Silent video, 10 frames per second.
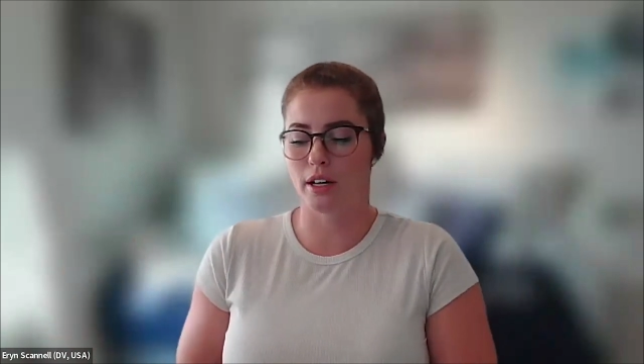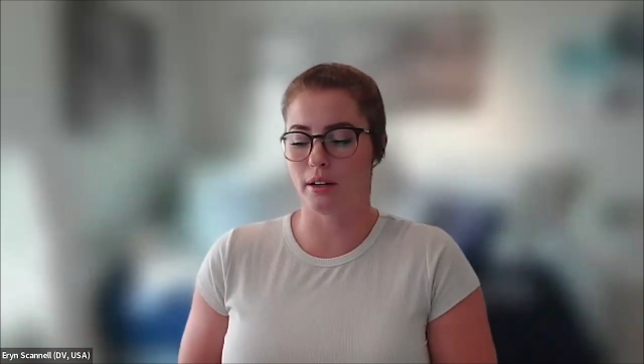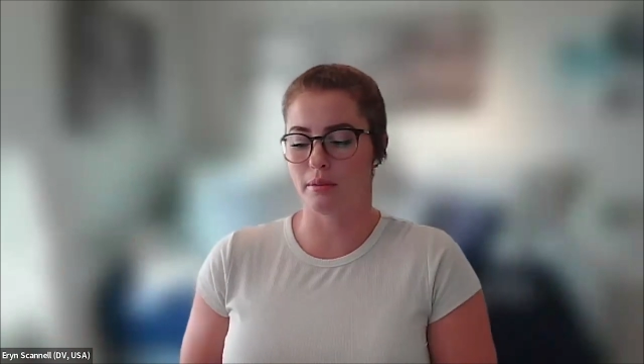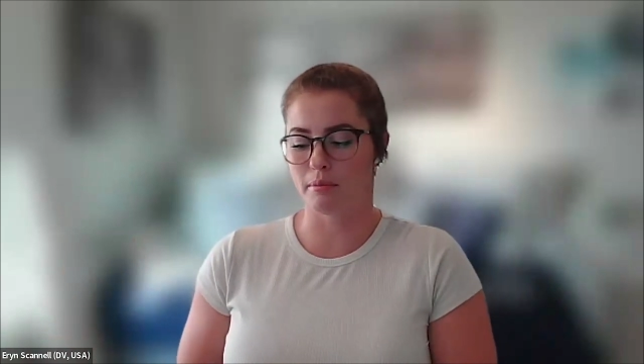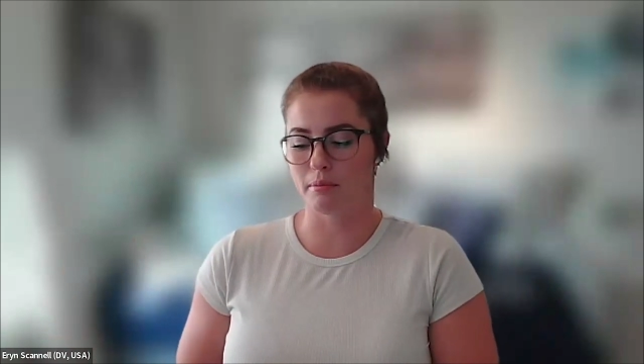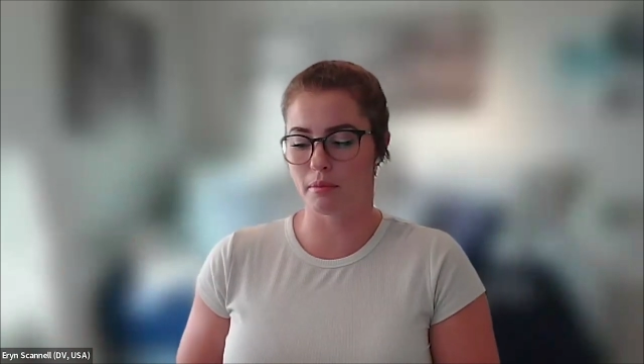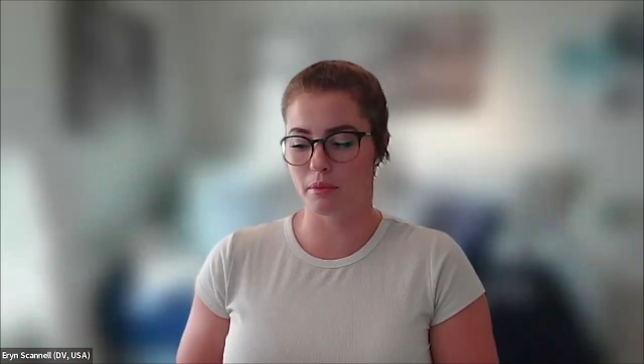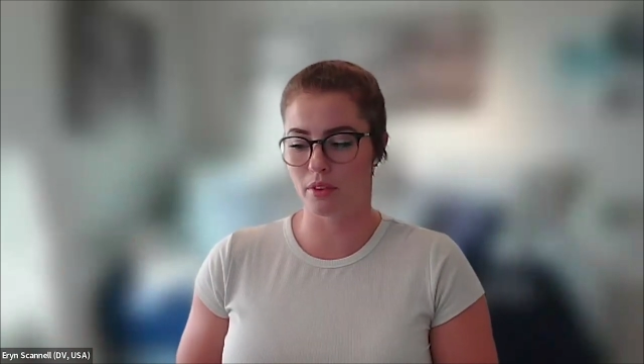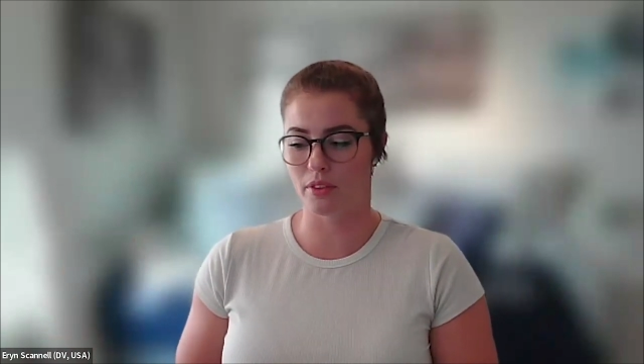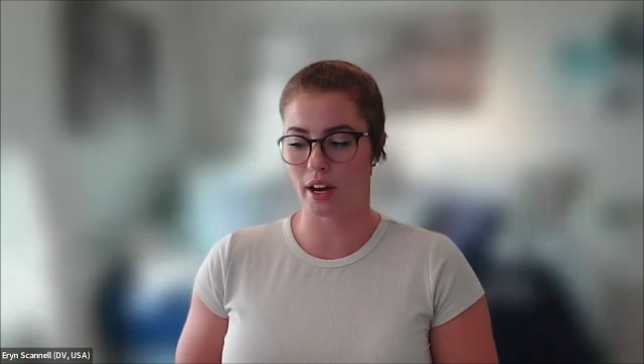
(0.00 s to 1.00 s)

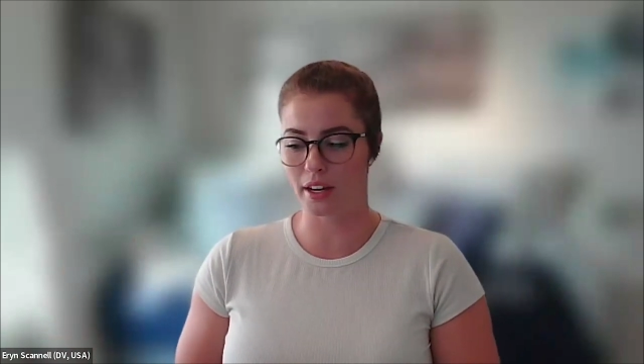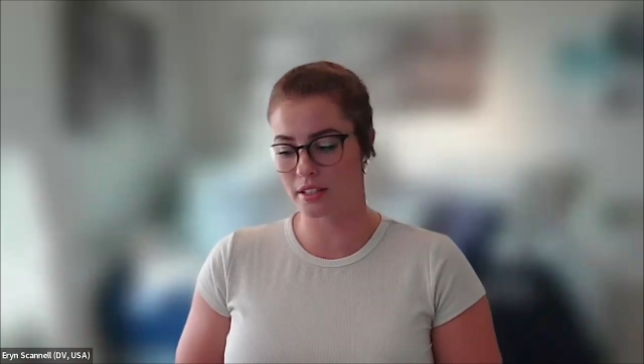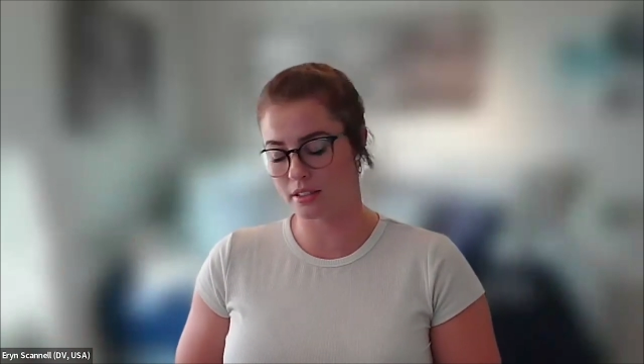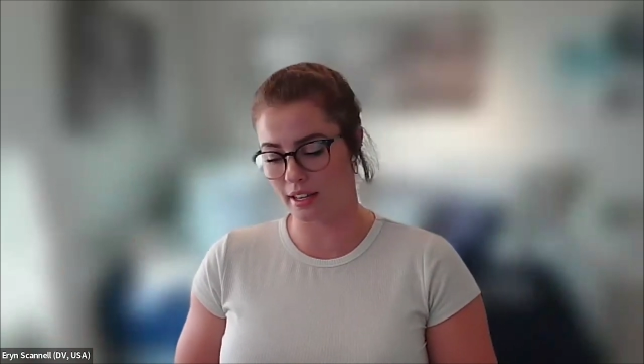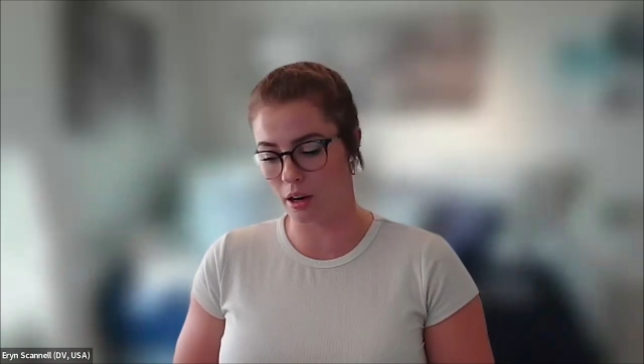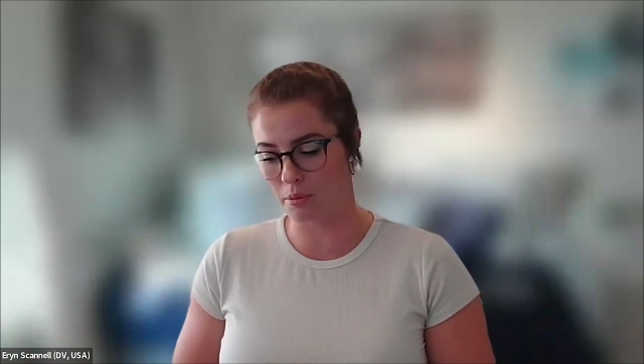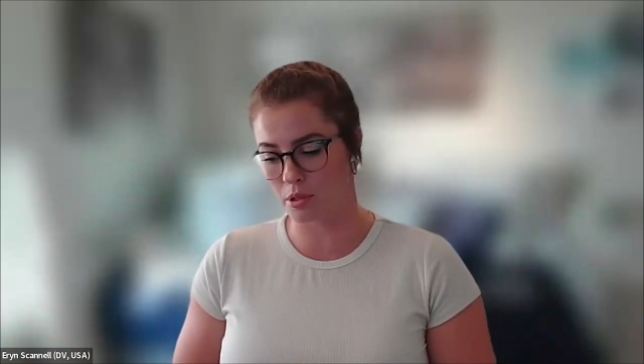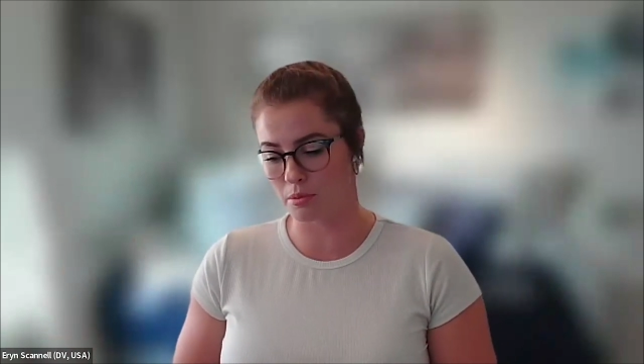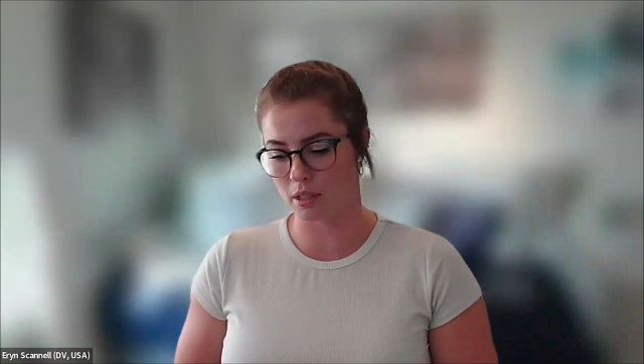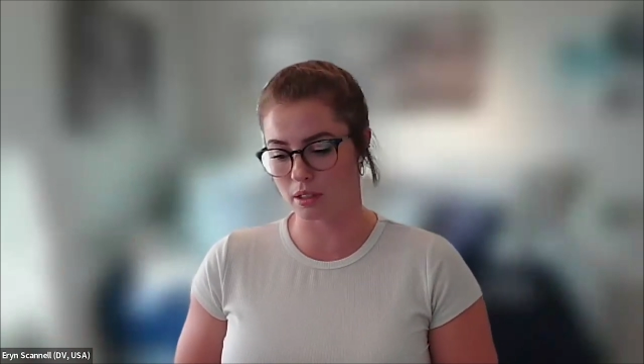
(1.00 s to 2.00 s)
That
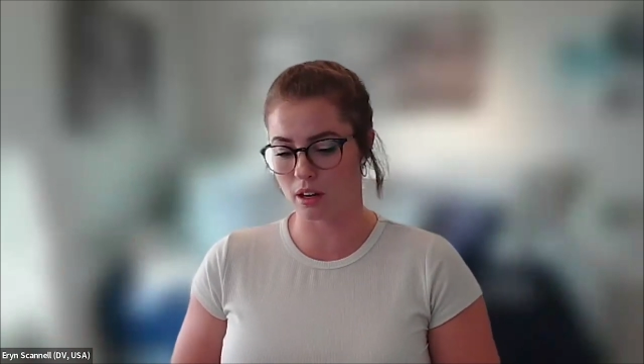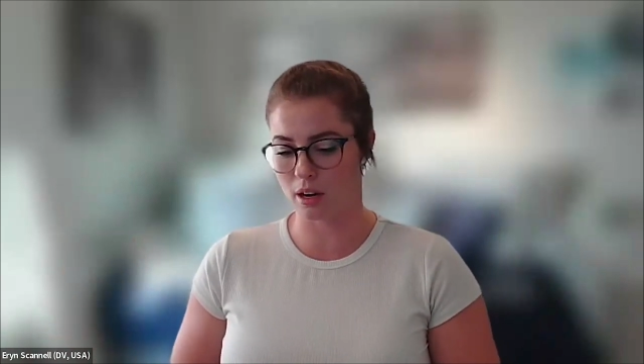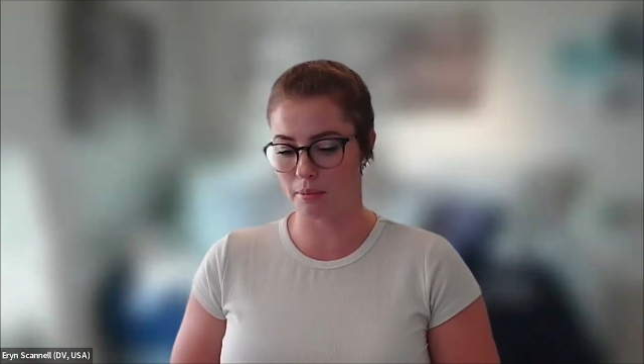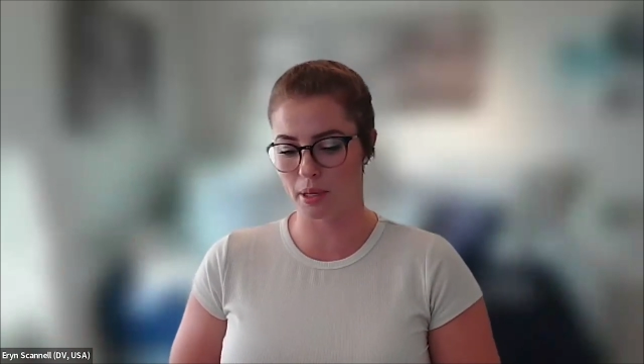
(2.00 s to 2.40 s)
helps me a lot.